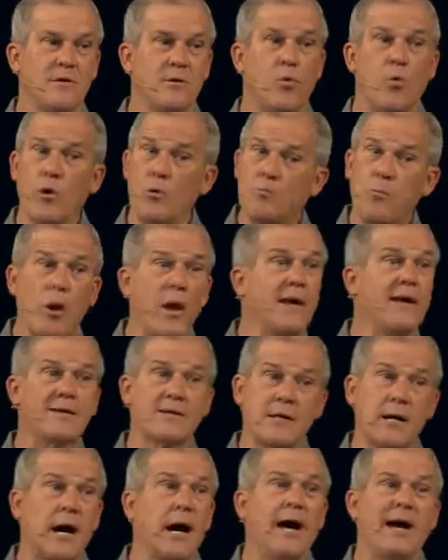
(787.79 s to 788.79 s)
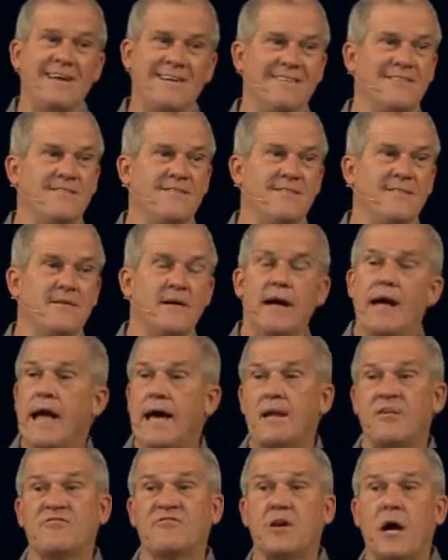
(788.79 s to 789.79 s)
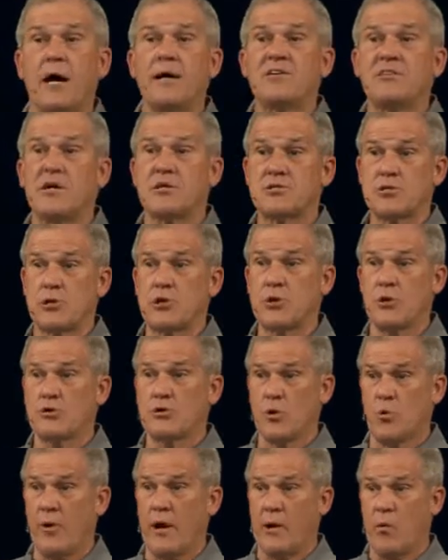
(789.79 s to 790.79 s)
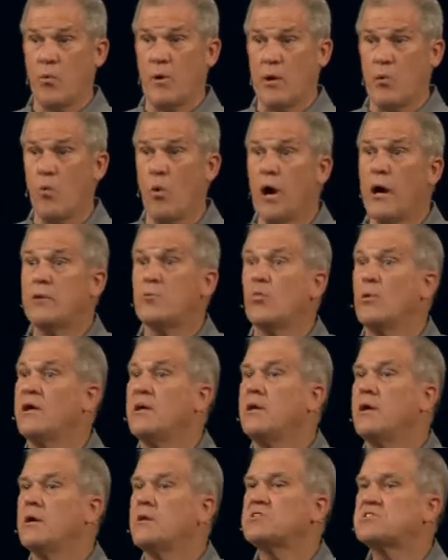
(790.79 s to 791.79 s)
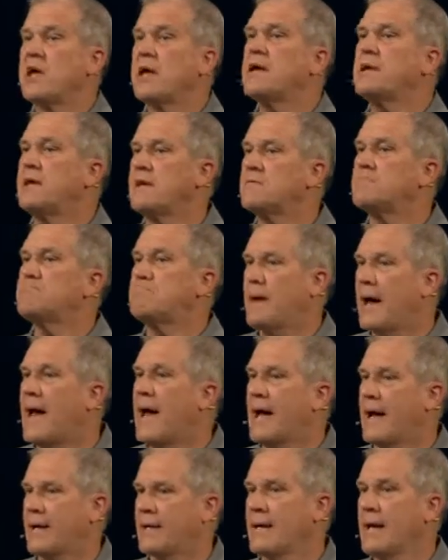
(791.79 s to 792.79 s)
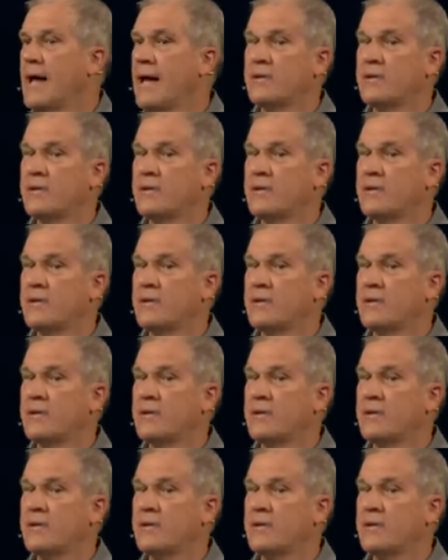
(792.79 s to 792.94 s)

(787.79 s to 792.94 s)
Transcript: We're playing God. And if God doesn't do it the way we want, we take it back.